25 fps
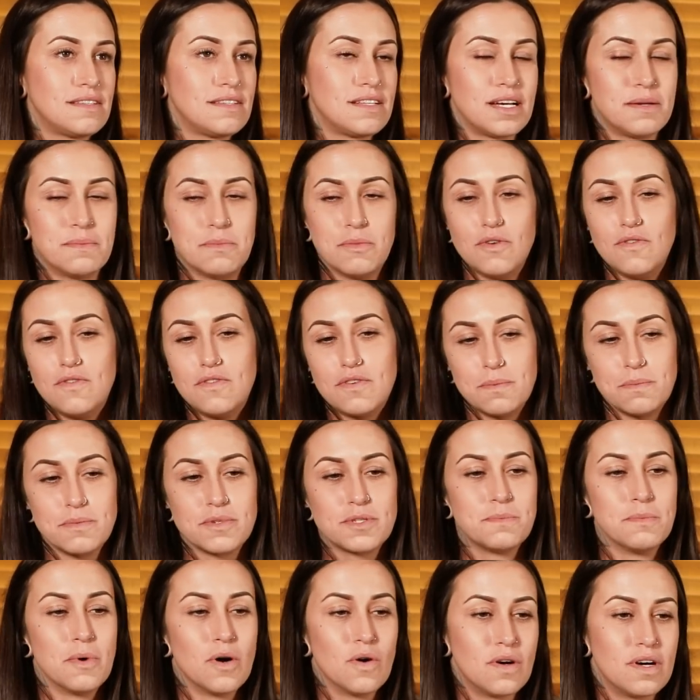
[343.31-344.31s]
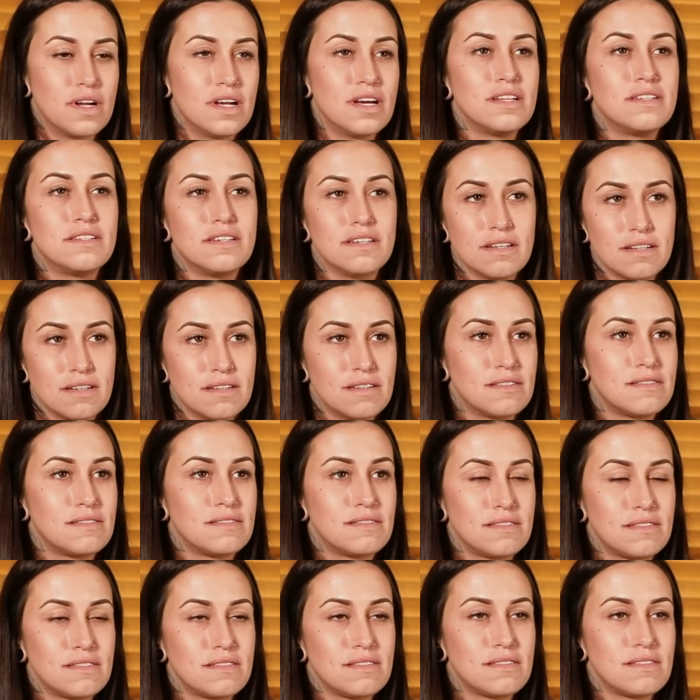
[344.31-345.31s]
then moved from smoking it to
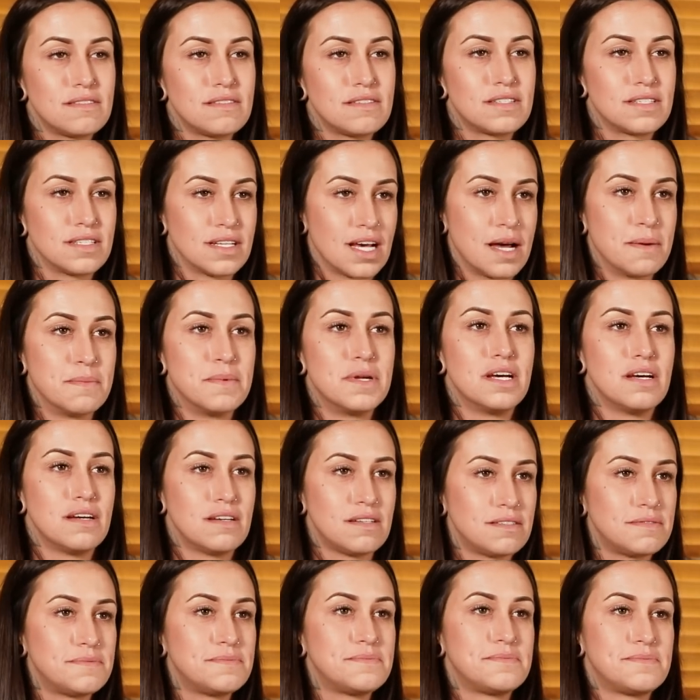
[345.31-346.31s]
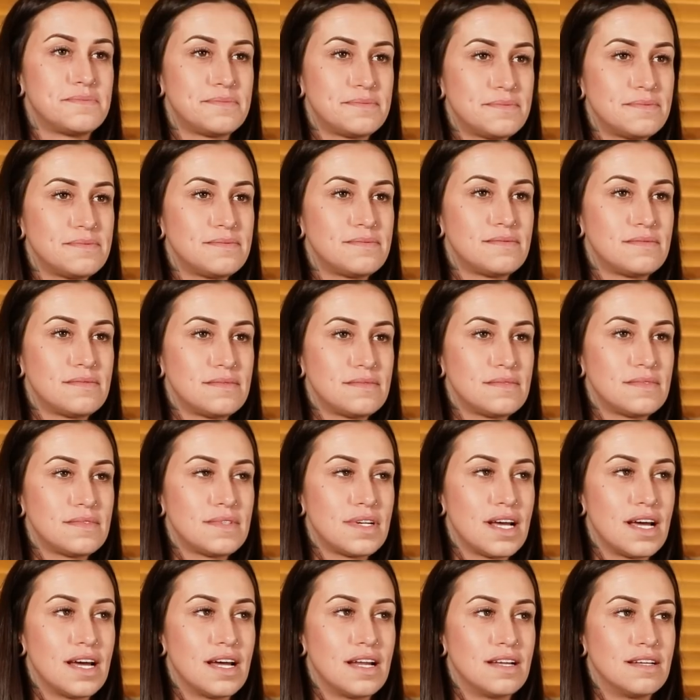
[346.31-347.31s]
slamming it.
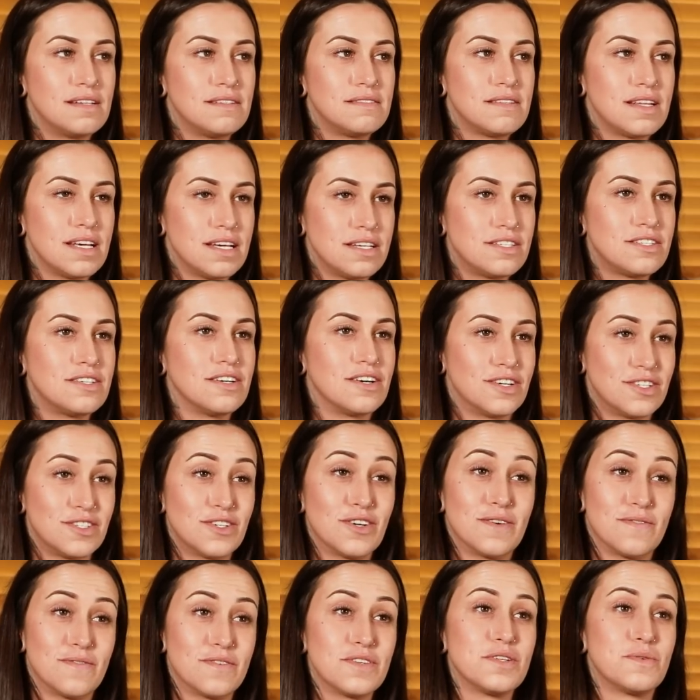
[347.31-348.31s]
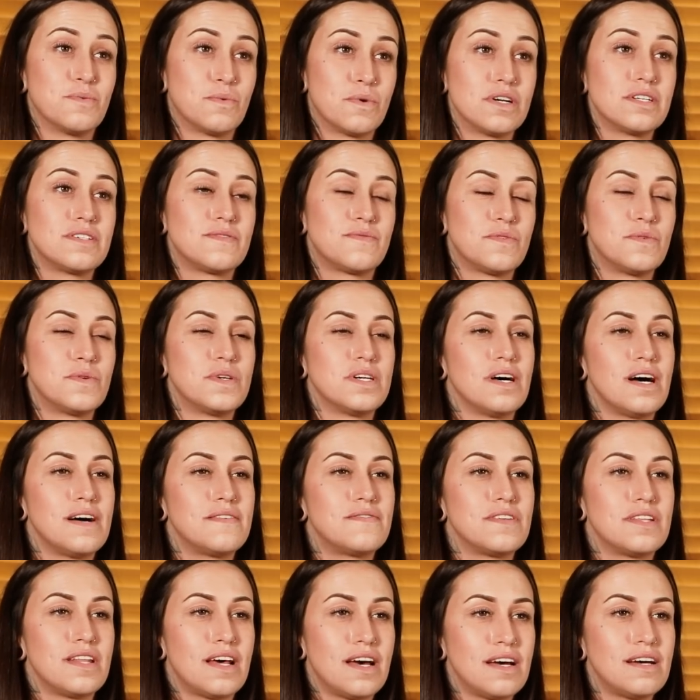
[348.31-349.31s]
And things took a turn for the worse for real
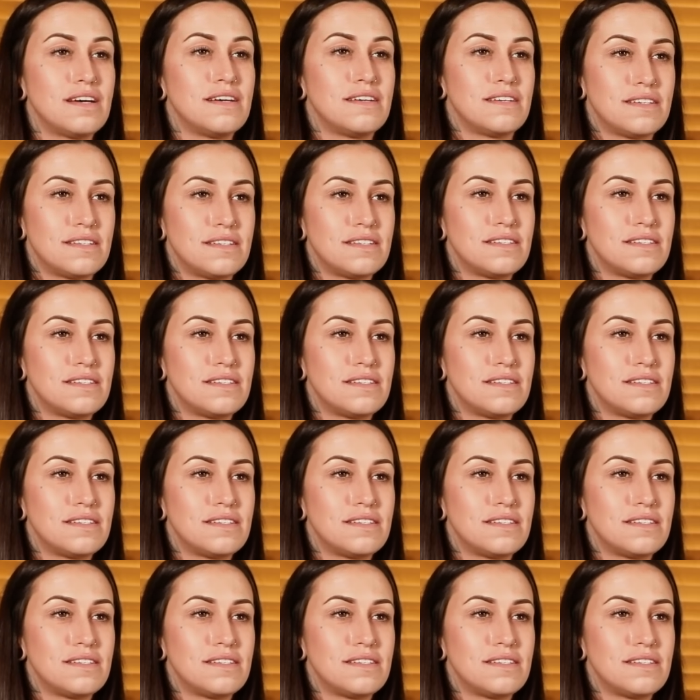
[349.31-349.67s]
after that.